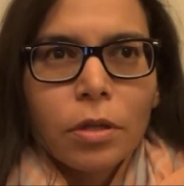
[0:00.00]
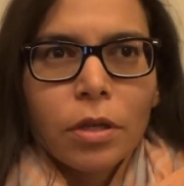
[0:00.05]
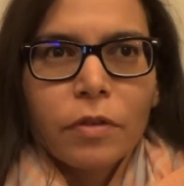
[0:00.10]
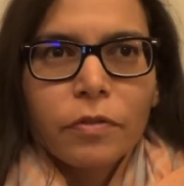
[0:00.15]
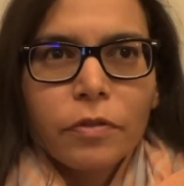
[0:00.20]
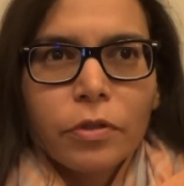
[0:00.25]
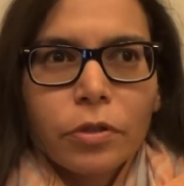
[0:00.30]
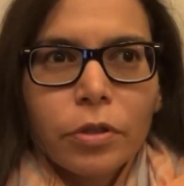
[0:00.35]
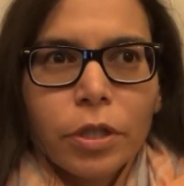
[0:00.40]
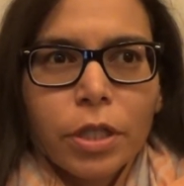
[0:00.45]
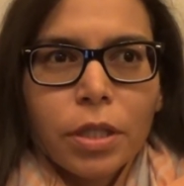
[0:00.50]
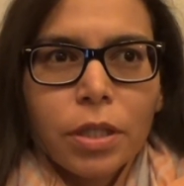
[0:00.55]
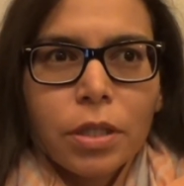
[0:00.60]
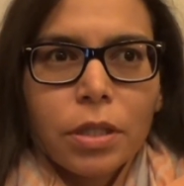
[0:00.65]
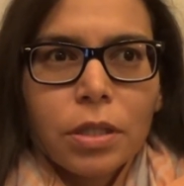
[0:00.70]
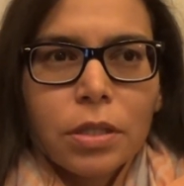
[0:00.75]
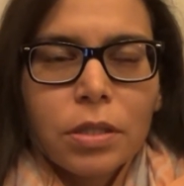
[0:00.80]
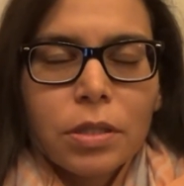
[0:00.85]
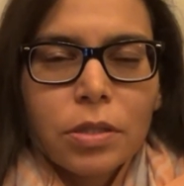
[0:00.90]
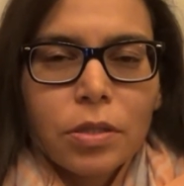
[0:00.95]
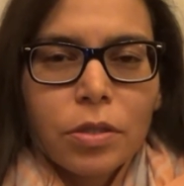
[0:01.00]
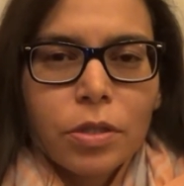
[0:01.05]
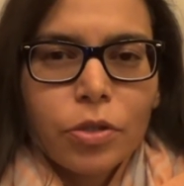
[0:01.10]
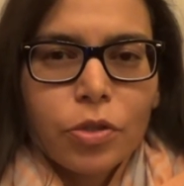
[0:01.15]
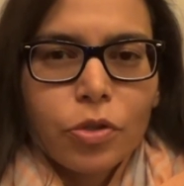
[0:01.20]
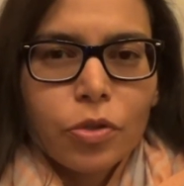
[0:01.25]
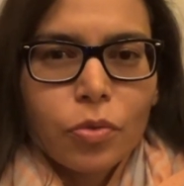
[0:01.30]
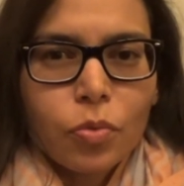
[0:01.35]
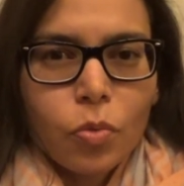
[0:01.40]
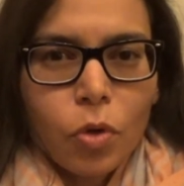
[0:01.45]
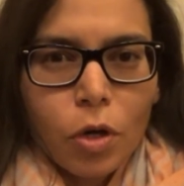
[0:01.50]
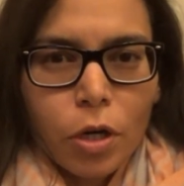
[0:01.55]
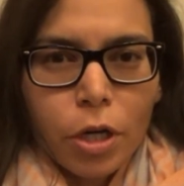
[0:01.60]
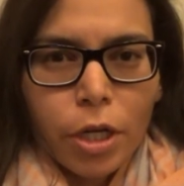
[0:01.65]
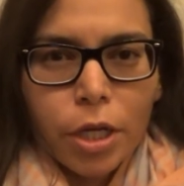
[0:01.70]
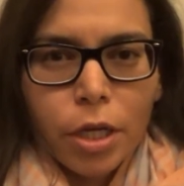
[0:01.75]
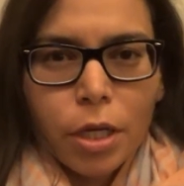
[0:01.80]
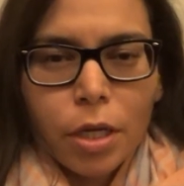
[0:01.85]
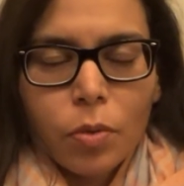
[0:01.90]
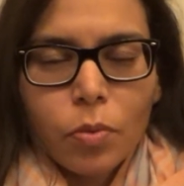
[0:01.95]
after he starts
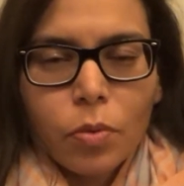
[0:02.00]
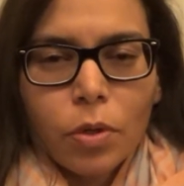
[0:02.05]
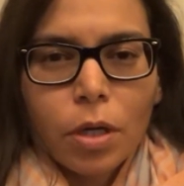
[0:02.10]
walking,